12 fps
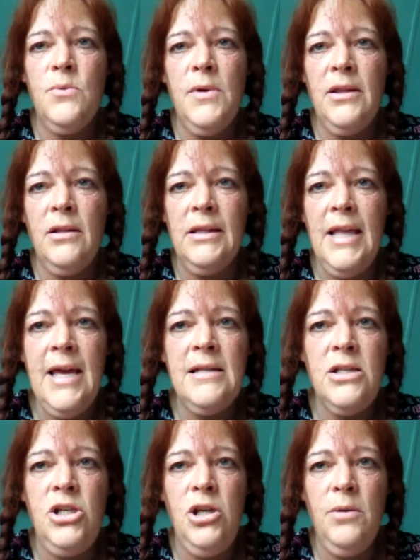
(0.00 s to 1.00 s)
with
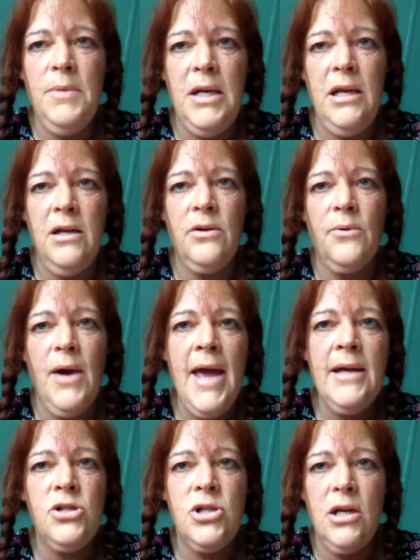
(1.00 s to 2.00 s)
less human
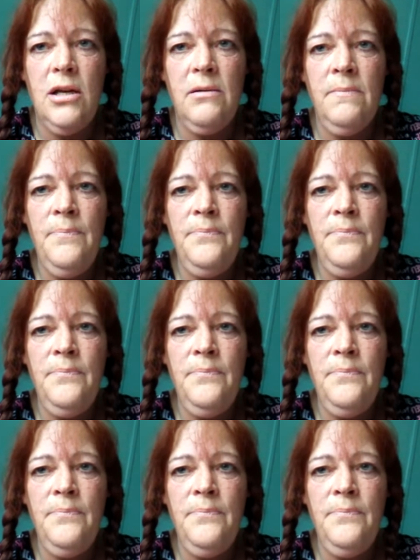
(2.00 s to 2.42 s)
interaction,